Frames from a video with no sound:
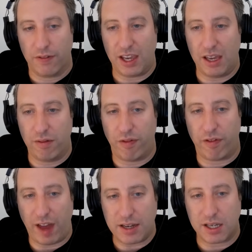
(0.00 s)

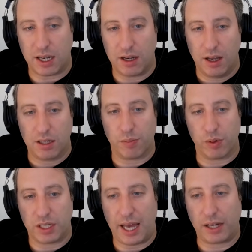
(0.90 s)
invented to
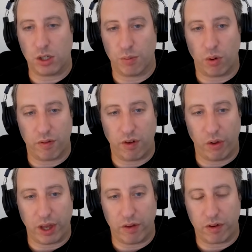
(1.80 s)
protect your
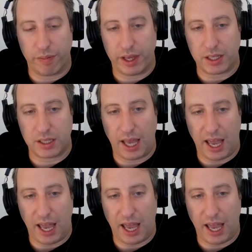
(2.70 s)
portfolio from this.